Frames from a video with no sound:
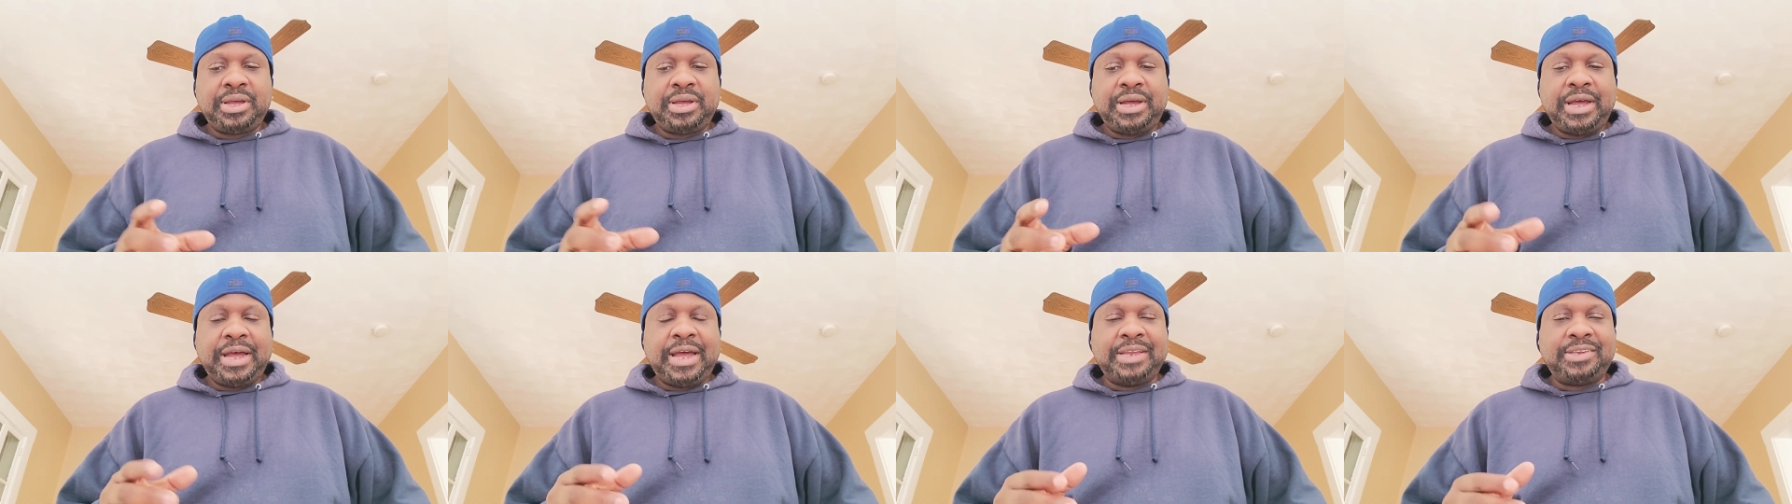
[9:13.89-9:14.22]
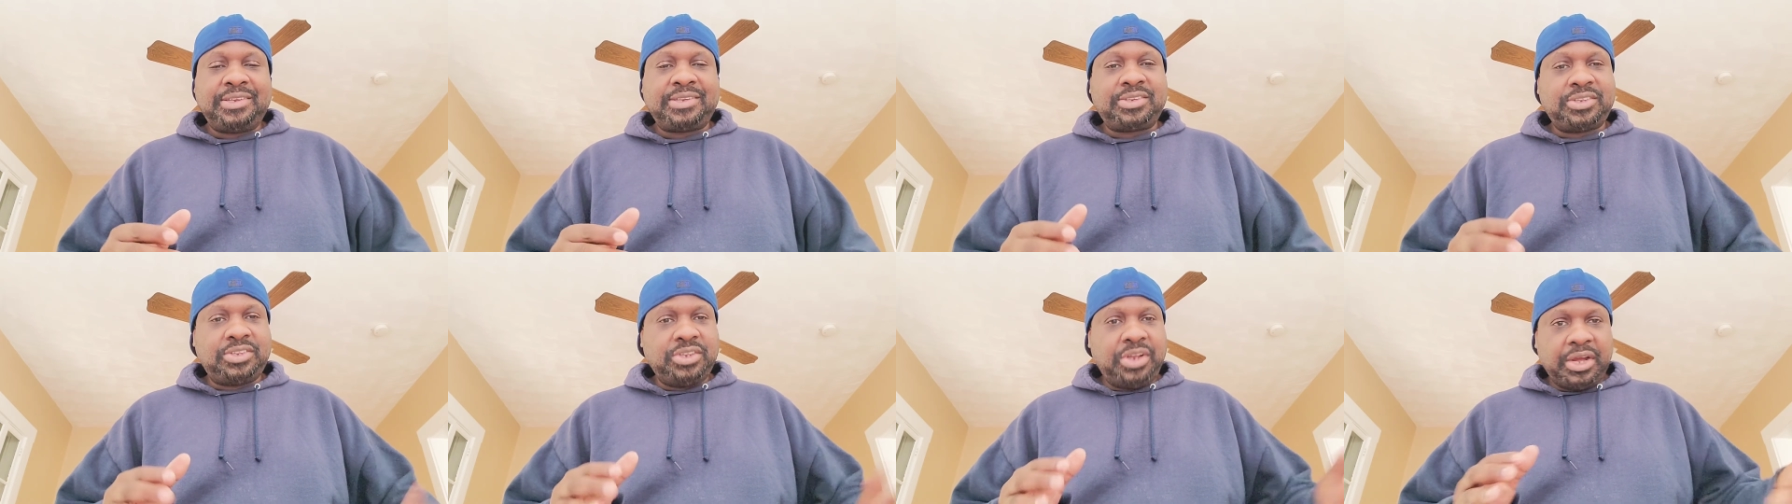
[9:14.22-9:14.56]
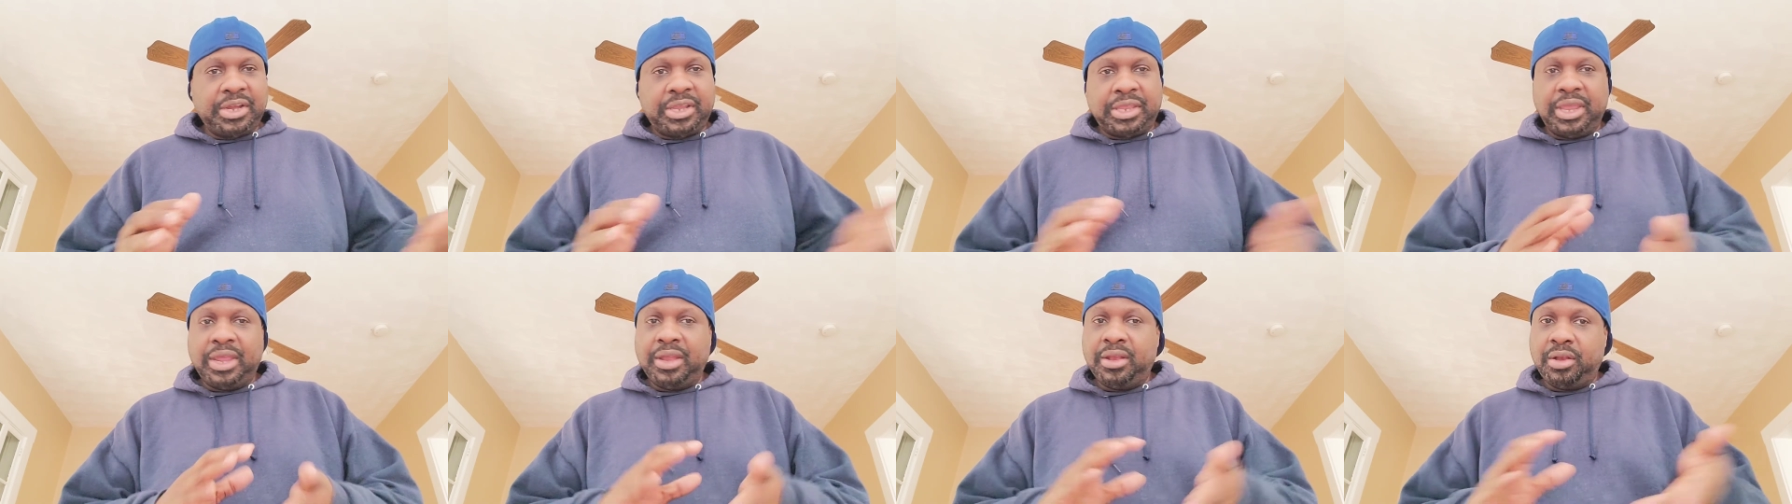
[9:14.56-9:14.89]
I
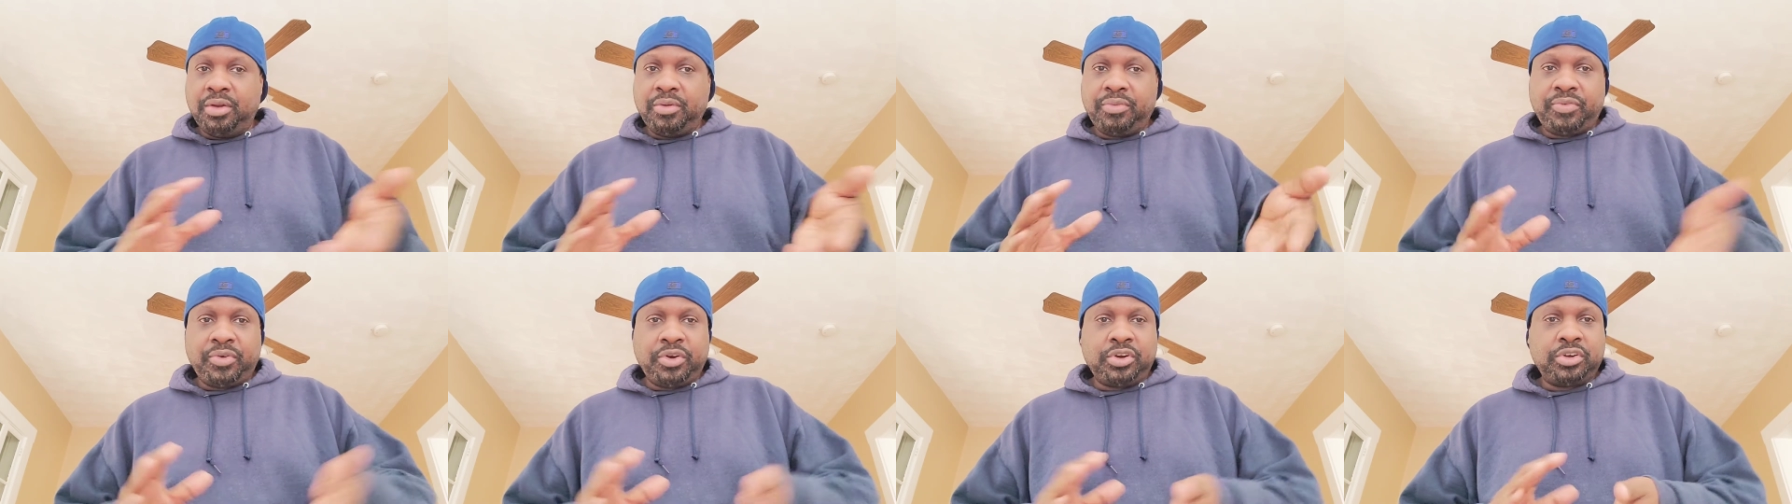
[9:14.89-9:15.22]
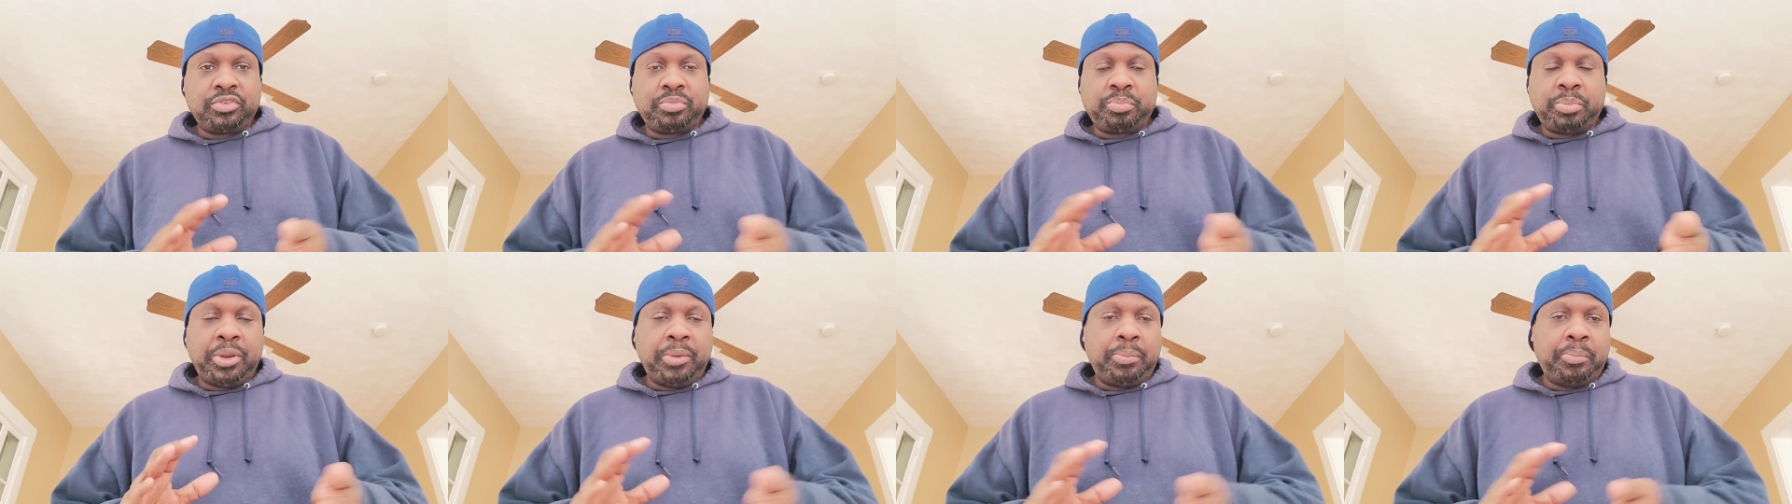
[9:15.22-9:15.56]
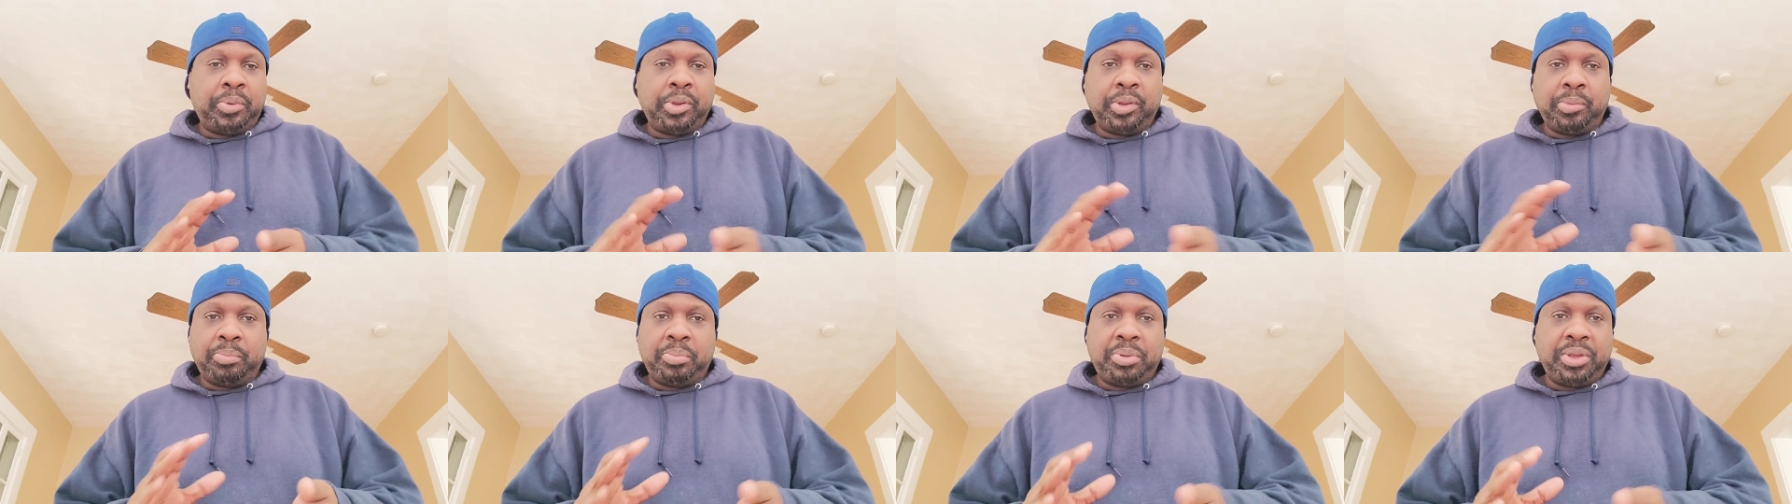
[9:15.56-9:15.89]
snuck in the first
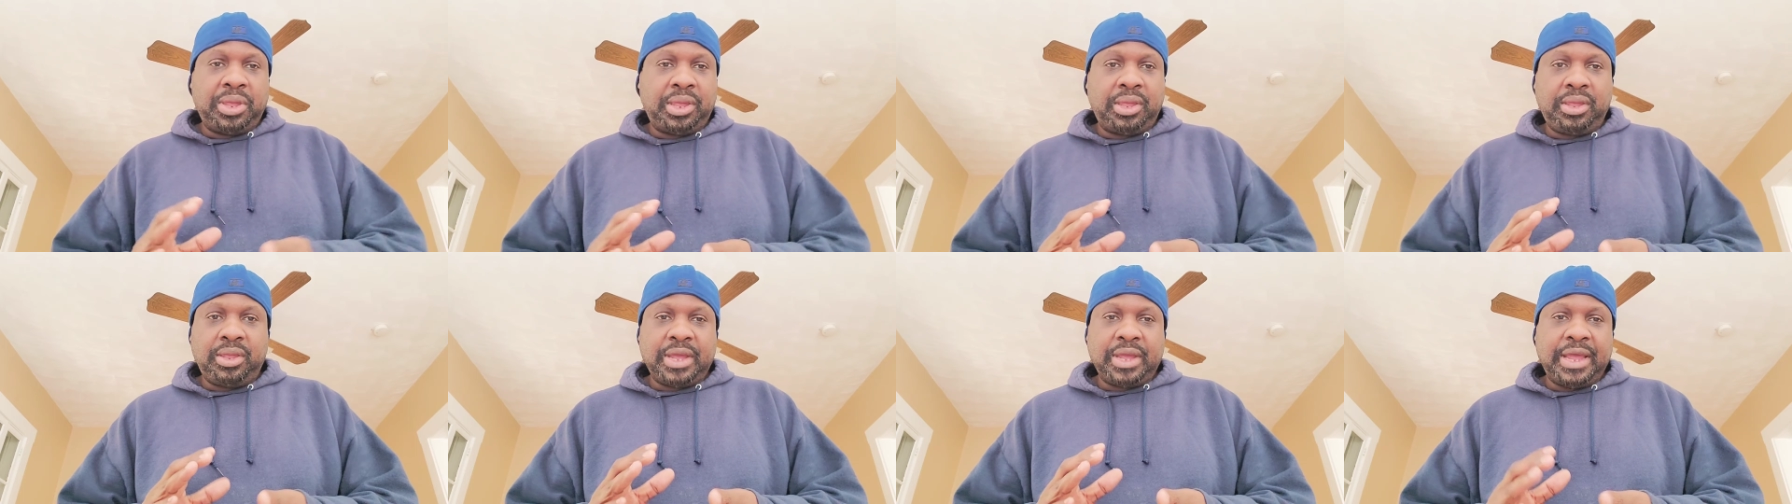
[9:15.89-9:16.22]
PPP.